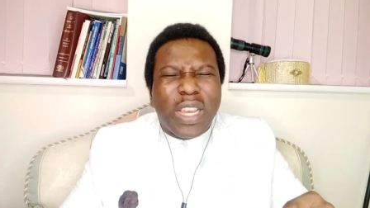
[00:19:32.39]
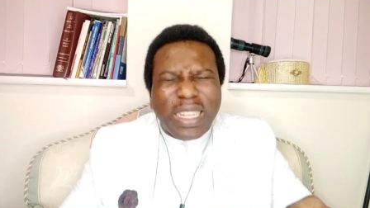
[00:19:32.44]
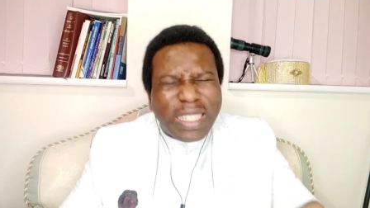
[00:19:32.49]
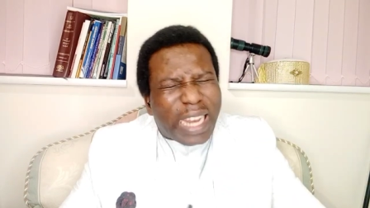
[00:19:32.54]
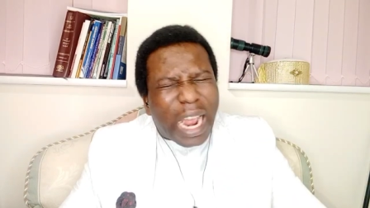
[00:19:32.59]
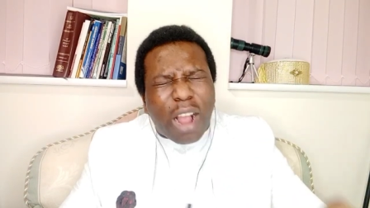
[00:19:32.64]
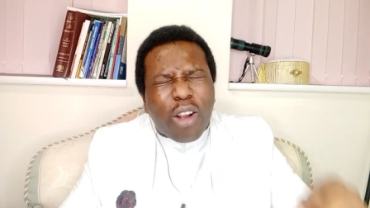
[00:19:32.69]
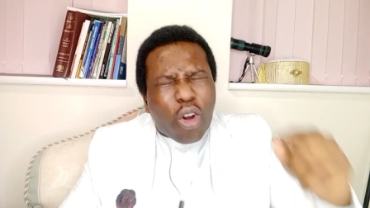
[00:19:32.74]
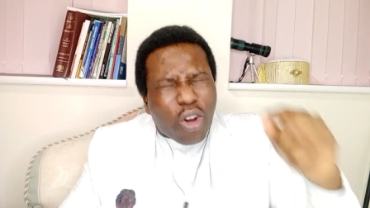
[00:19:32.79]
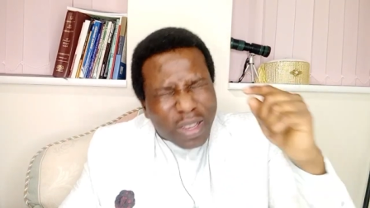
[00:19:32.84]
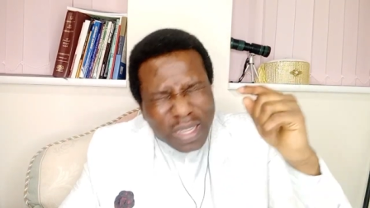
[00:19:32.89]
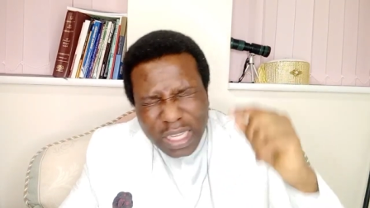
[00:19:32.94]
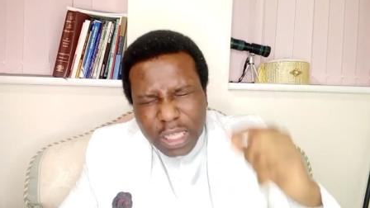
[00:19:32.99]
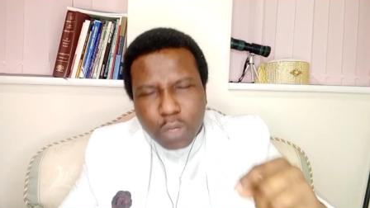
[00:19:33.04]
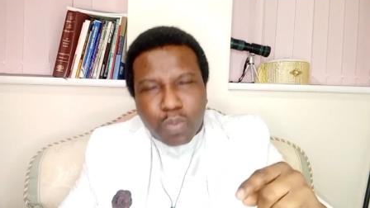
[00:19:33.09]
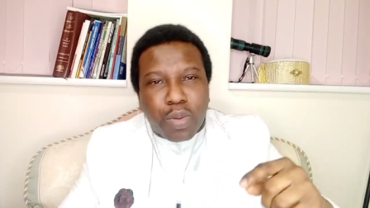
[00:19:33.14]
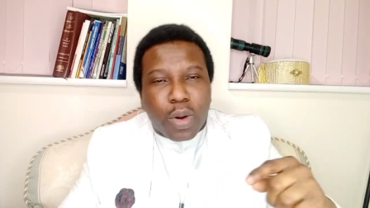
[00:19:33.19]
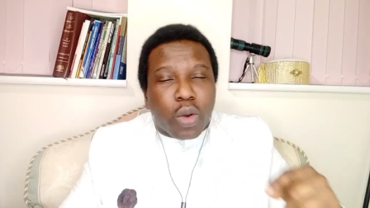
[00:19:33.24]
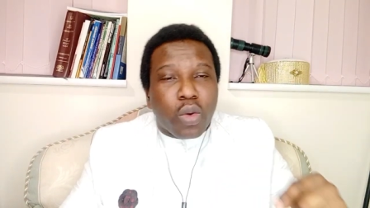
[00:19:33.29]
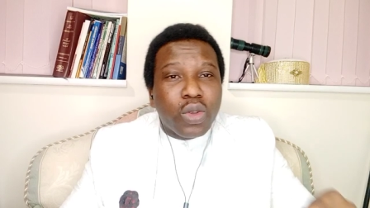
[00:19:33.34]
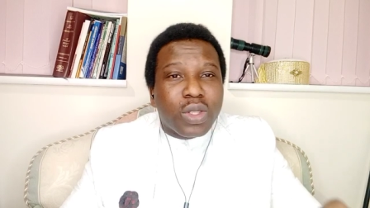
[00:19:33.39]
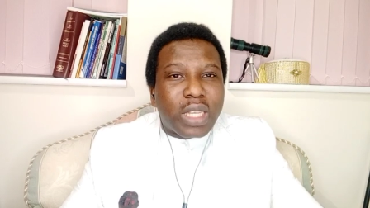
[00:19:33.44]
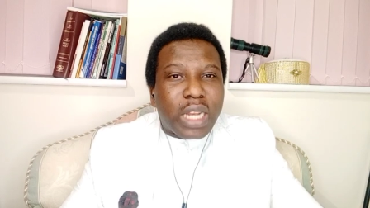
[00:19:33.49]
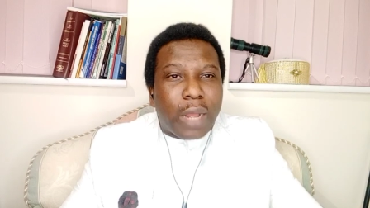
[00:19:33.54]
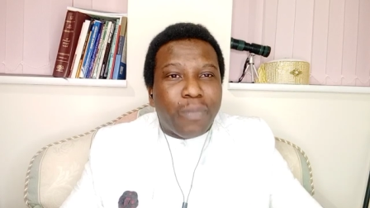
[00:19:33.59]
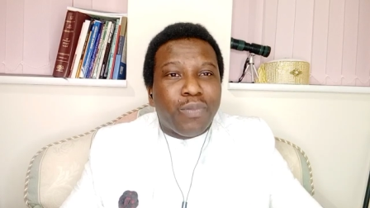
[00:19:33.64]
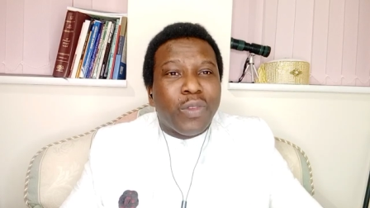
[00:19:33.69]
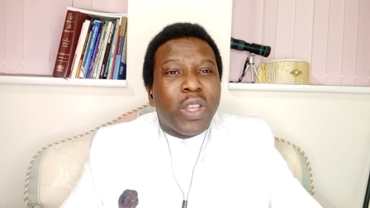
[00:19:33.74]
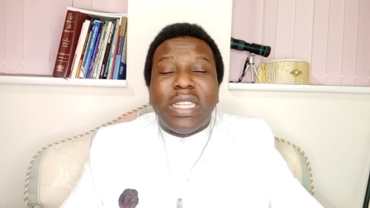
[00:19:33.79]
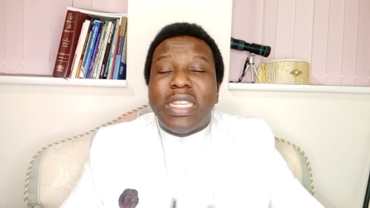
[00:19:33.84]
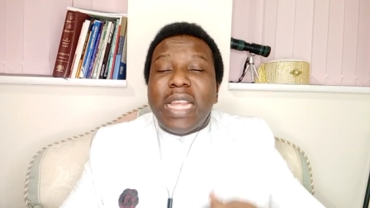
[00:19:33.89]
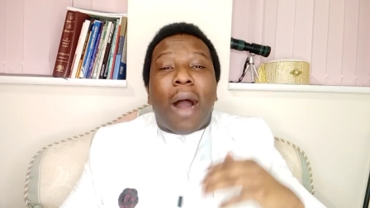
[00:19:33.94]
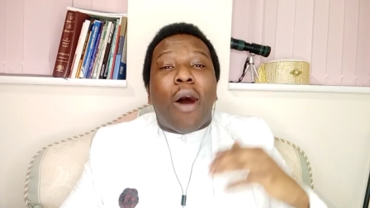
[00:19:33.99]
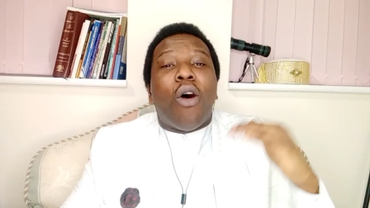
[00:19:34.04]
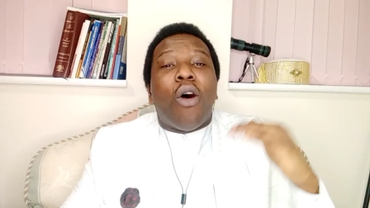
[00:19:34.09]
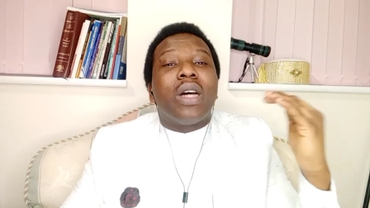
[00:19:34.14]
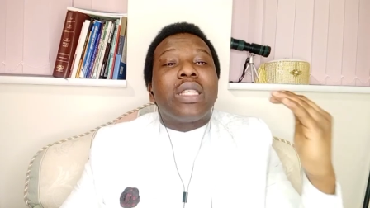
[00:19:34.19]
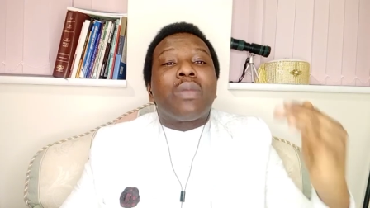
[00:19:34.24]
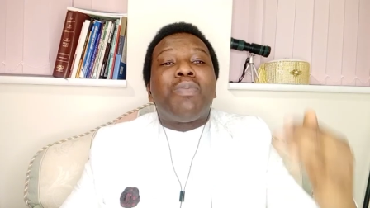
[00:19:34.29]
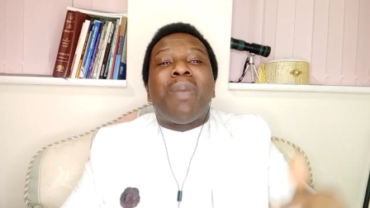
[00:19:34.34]
That curse is broken tonight. There are
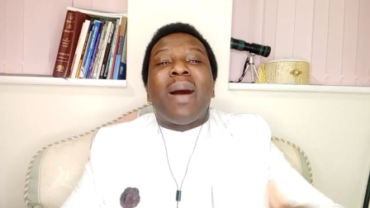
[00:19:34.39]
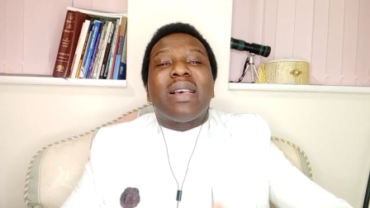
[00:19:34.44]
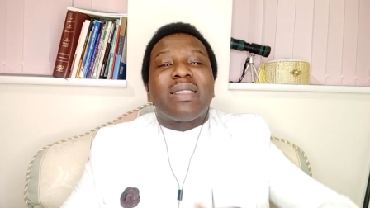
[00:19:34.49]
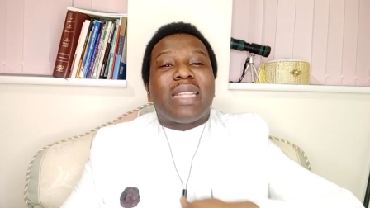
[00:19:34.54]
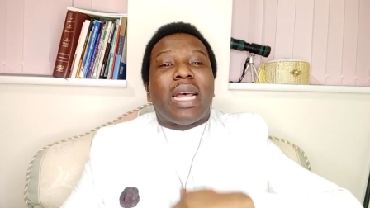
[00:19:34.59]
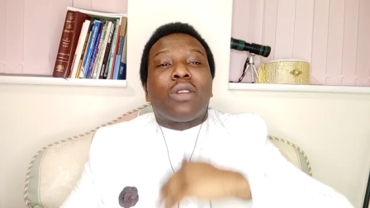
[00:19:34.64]
husbands